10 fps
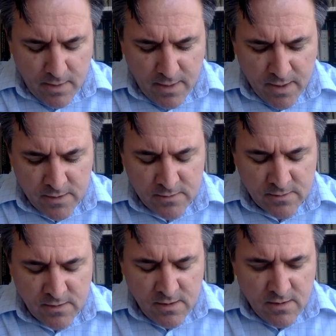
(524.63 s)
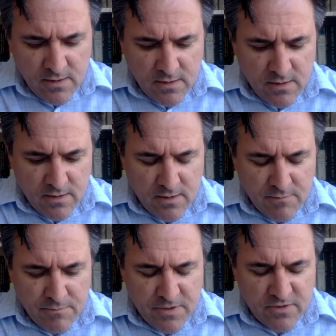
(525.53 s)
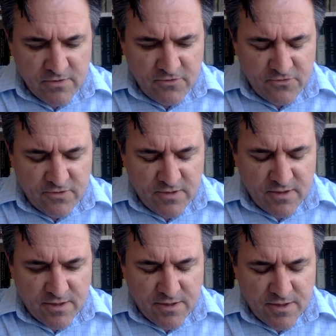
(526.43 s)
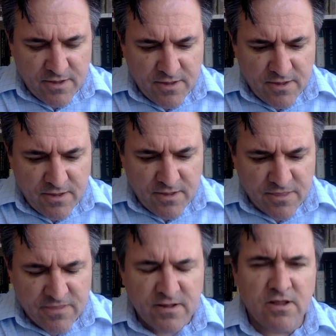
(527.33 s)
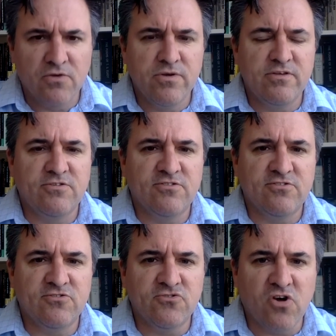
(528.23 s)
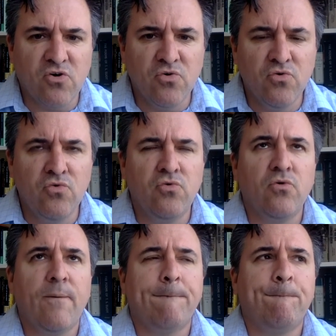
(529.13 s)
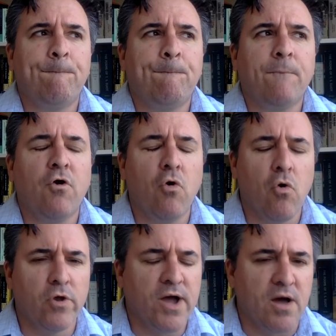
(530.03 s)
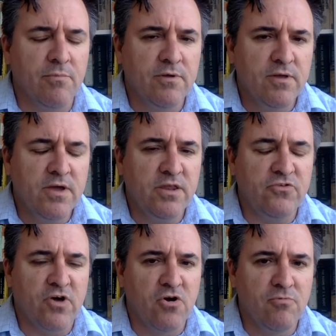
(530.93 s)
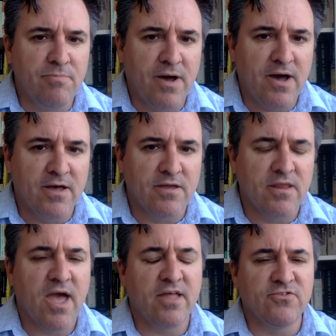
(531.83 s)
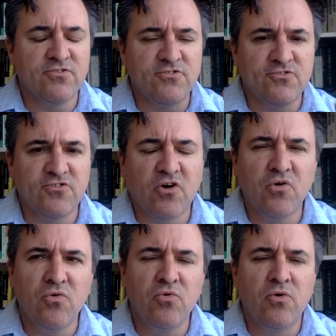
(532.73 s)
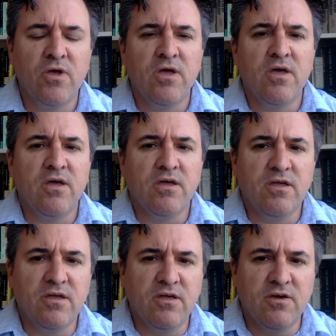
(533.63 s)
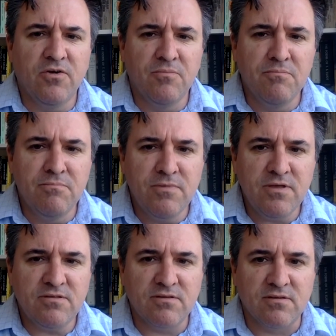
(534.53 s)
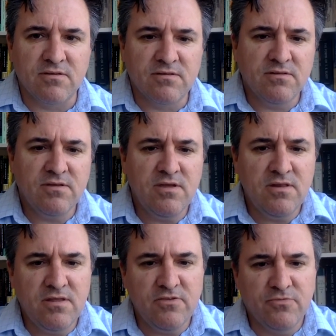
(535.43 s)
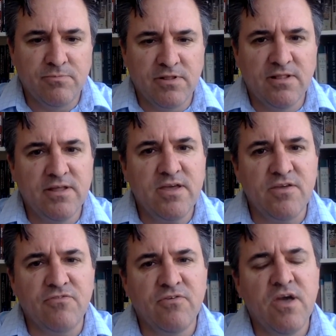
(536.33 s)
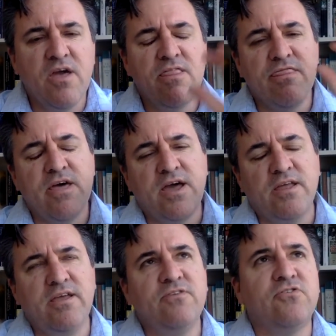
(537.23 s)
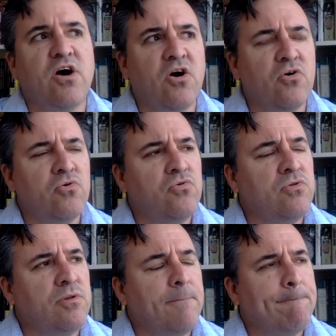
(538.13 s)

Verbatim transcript: And because Othello is so caught up in his own pain and so committed in his belief that his own